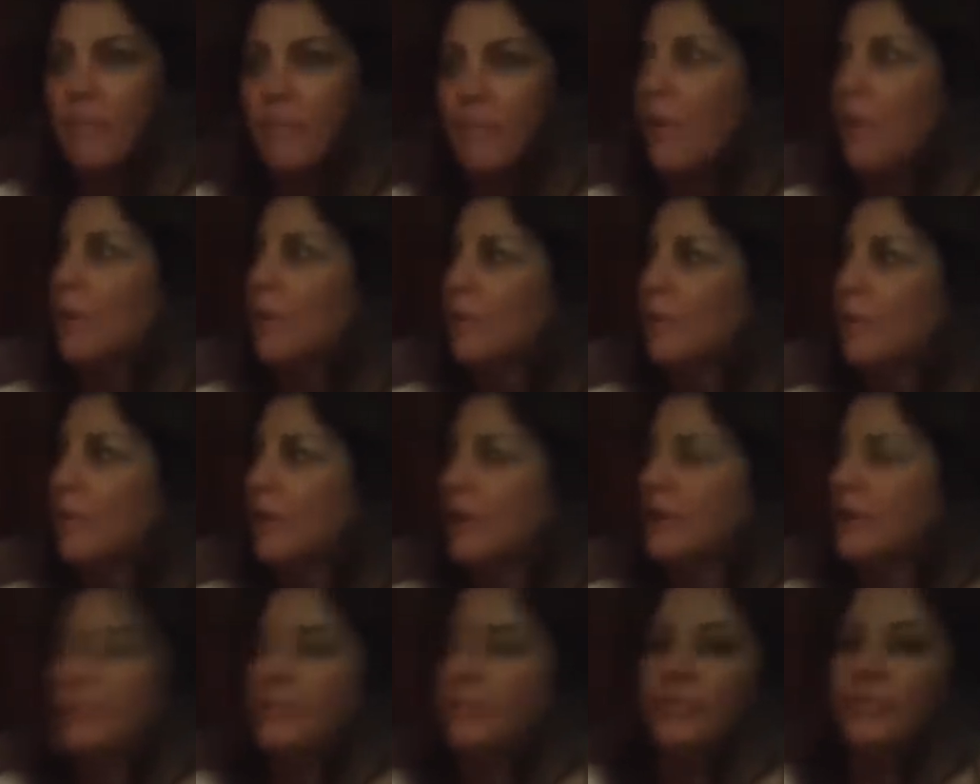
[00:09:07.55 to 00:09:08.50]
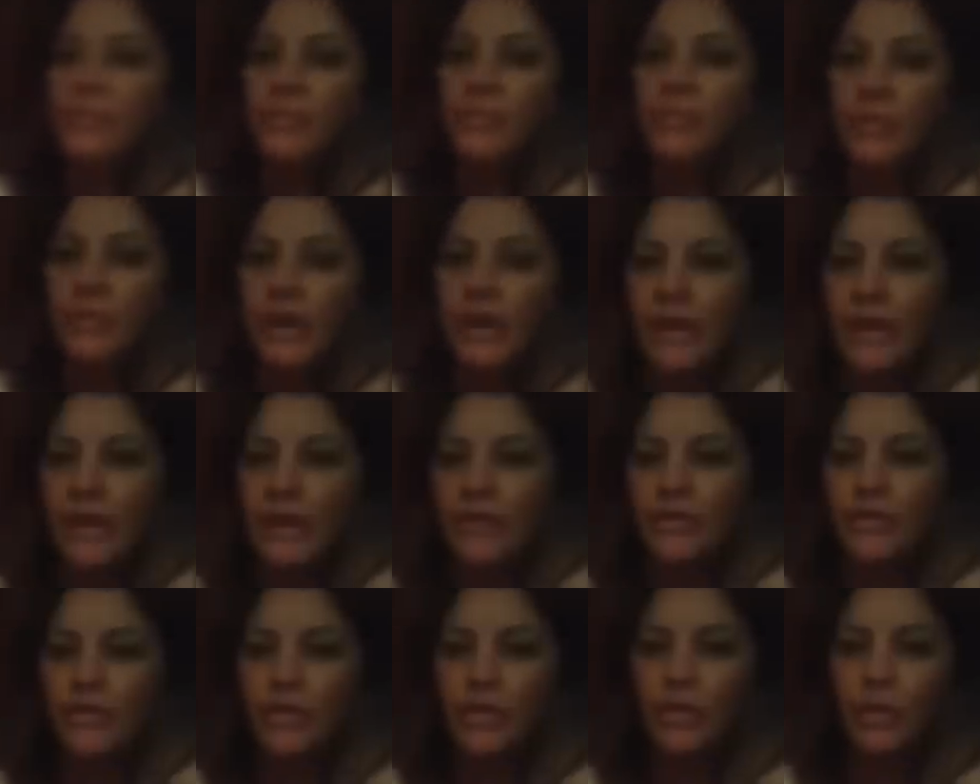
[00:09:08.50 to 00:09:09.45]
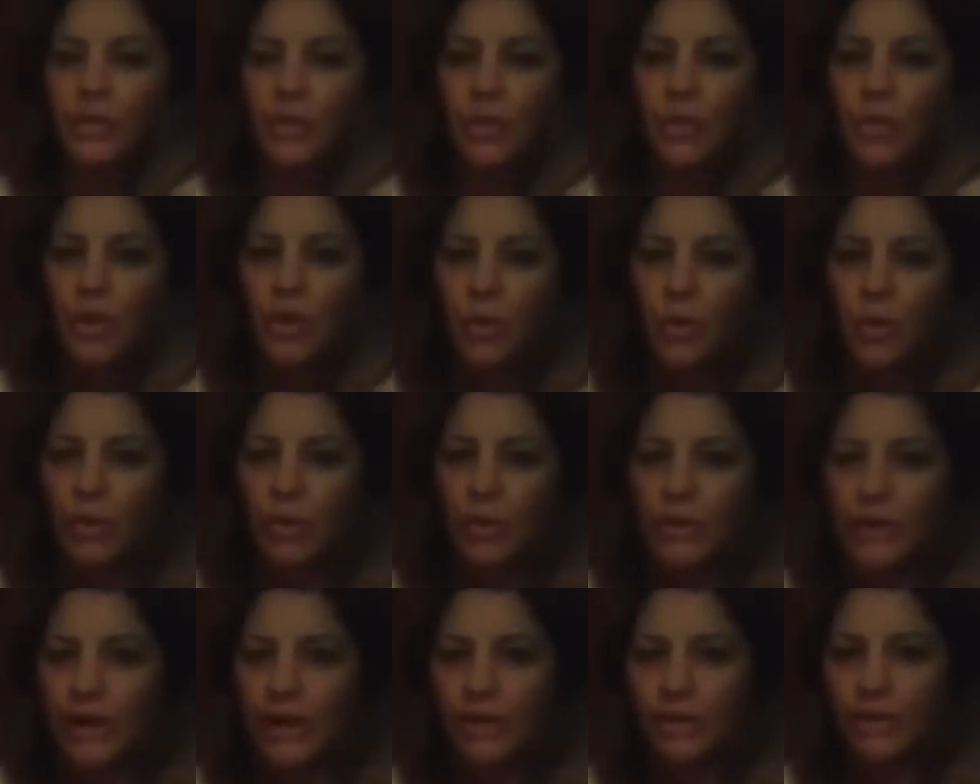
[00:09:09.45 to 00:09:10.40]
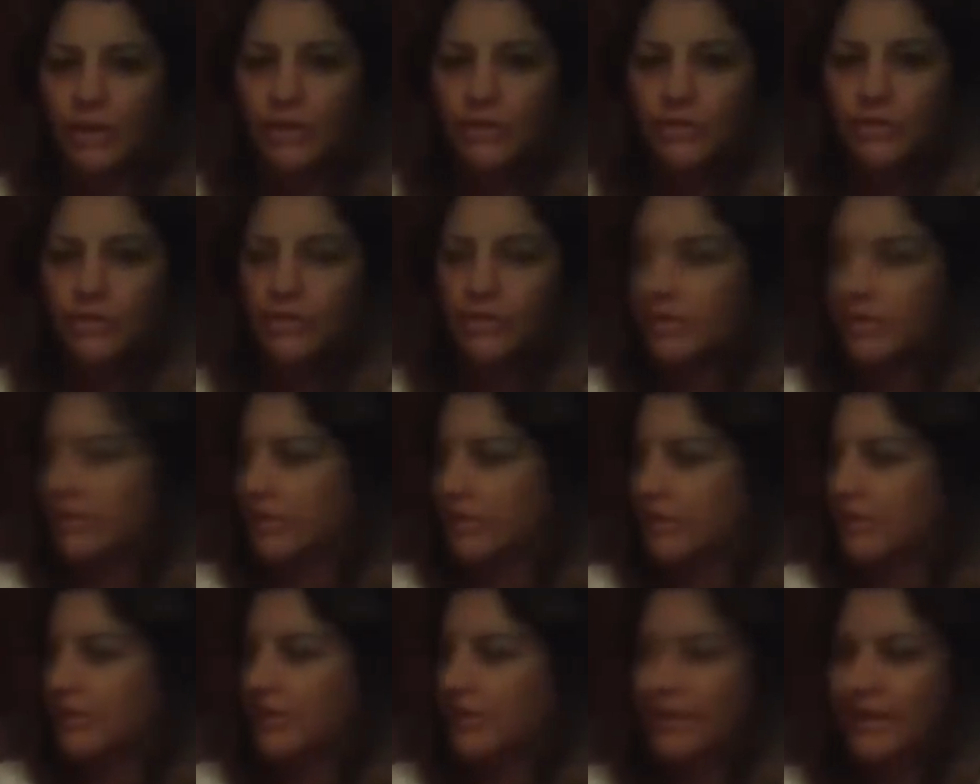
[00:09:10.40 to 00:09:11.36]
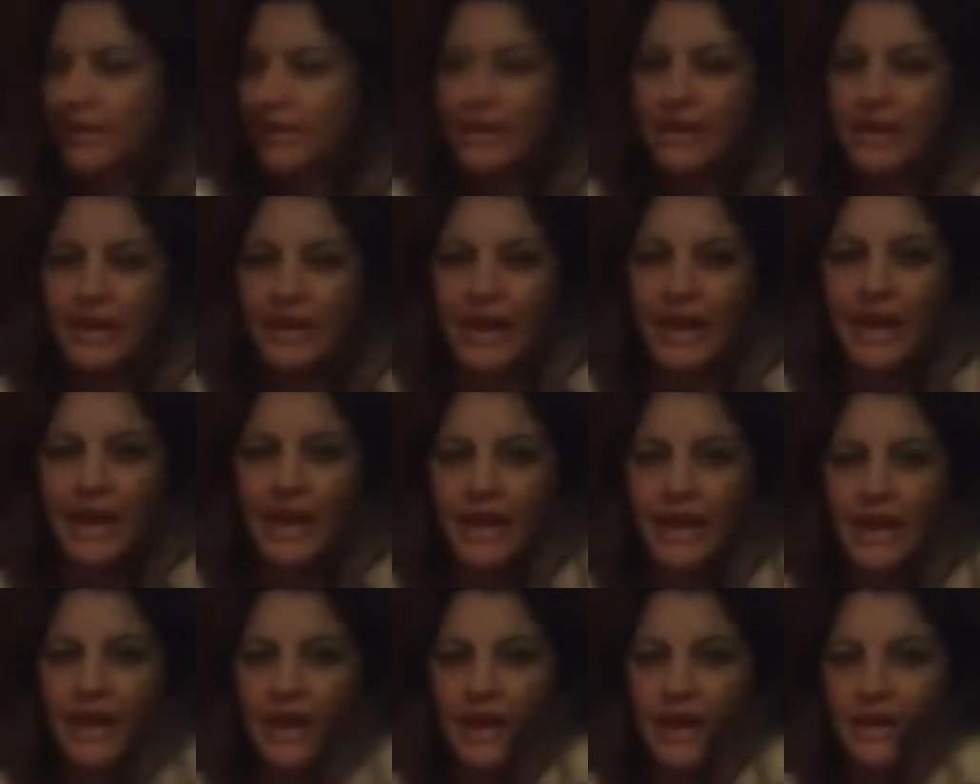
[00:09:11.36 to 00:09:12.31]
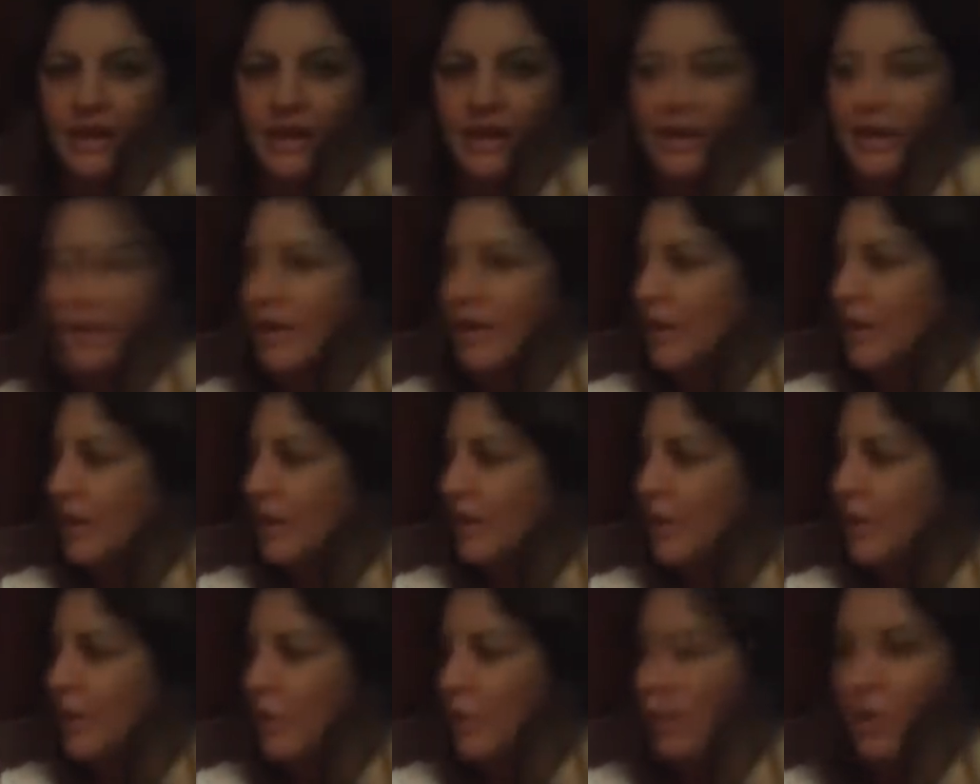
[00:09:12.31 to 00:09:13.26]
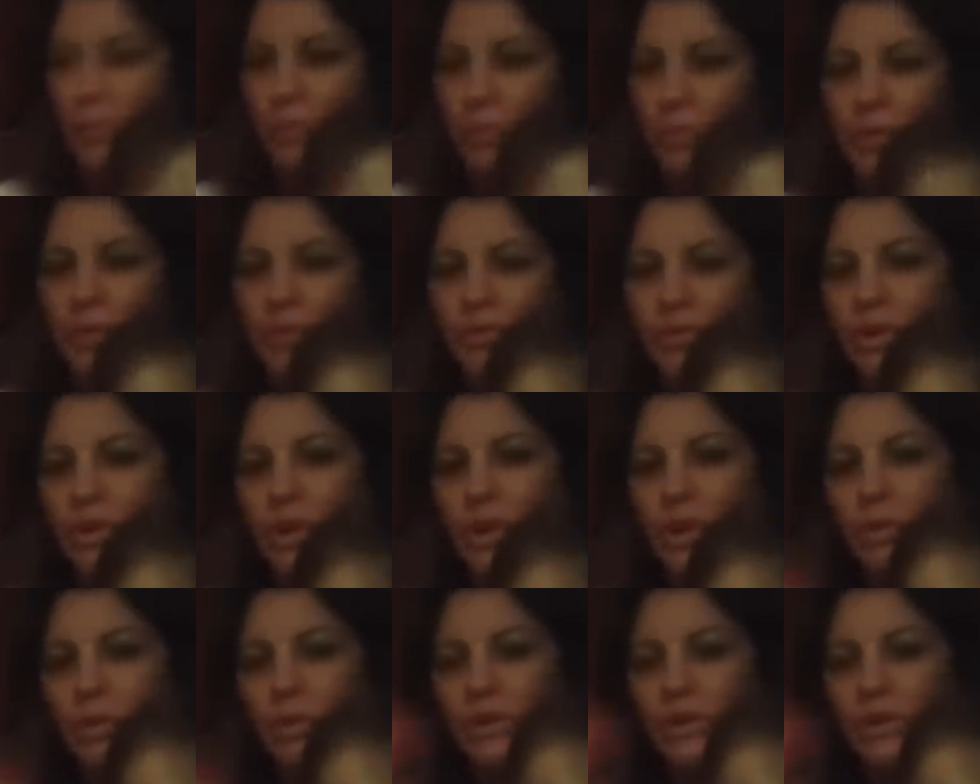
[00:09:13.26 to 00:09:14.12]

and Barbara and Sue, our coordinators. And we really